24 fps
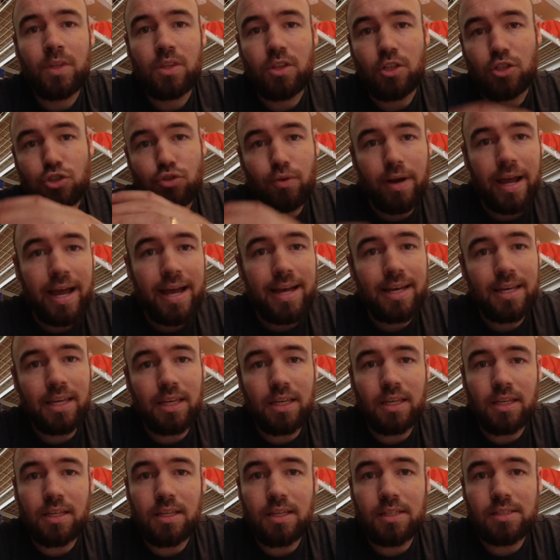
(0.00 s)
drag
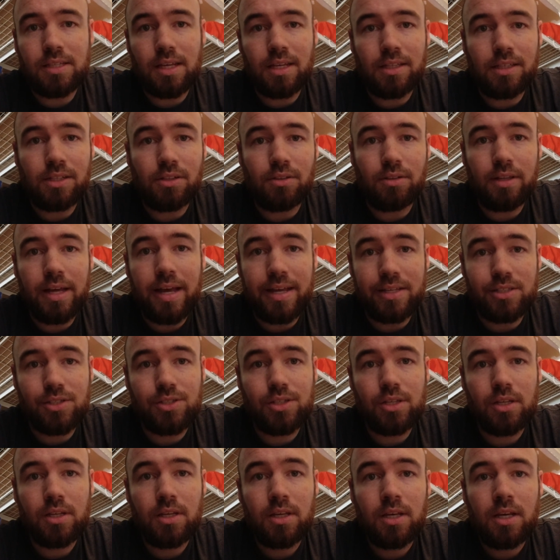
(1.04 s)
is a little
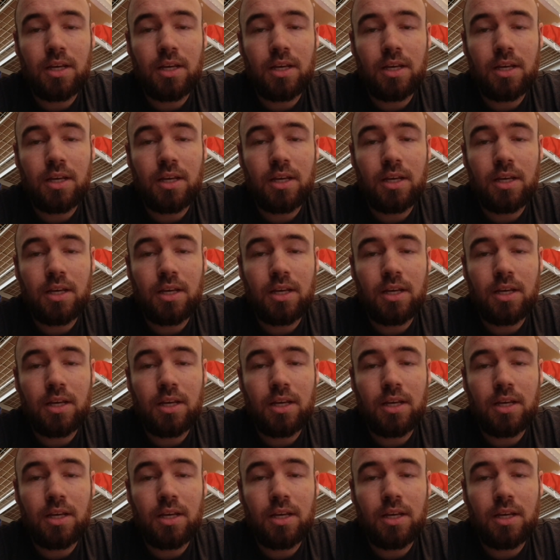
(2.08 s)
less.